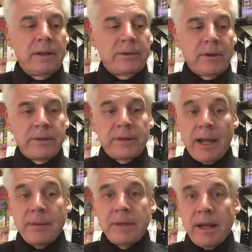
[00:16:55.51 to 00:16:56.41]
So the
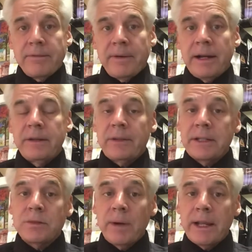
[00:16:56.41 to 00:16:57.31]
time that I find is I
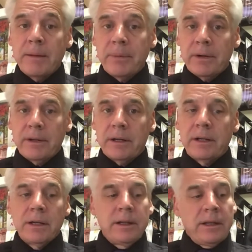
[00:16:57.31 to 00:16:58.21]
just wake up
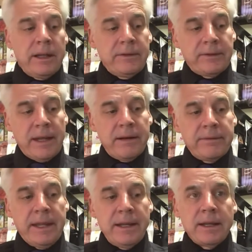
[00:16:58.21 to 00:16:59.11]
earlier instead
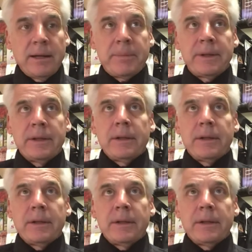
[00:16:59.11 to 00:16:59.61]
of getting up.